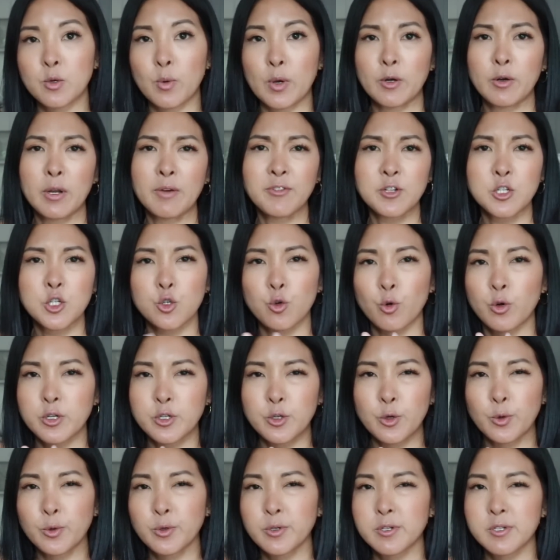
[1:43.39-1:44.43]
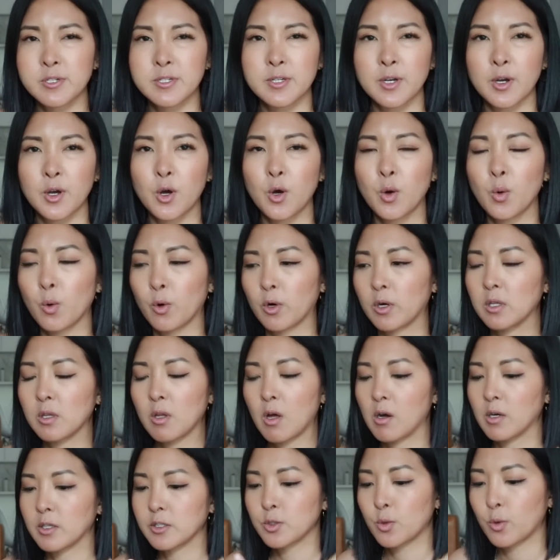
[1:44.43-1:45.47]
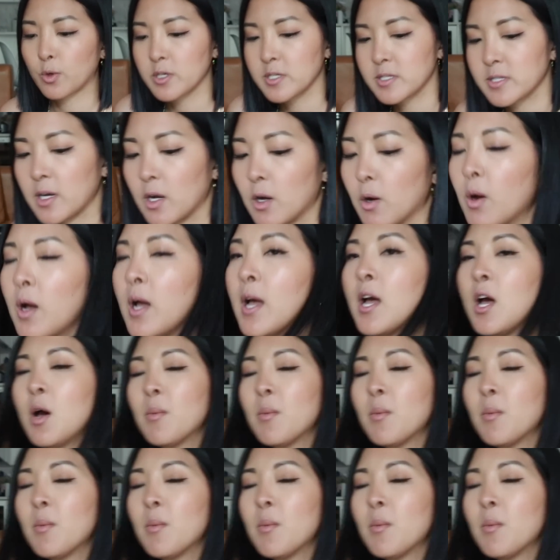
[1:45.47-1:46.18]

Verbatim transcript: I don't have a short torso or a long torso,